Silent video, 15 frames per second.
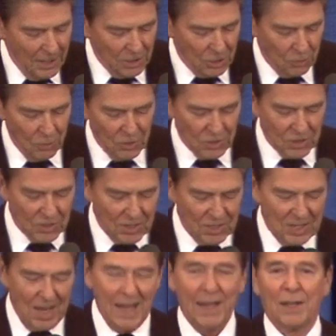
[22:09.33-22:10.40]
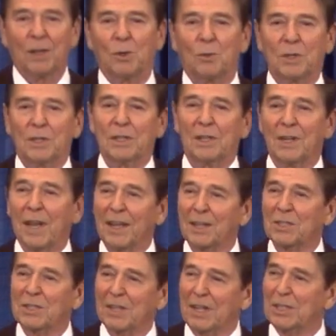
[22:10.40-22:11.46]
chooses to tangle with the
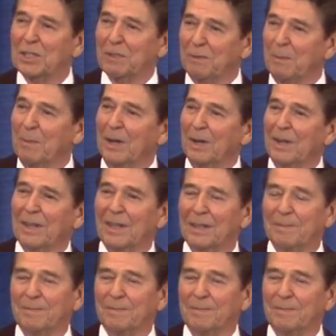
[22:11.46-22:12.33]
United States of America.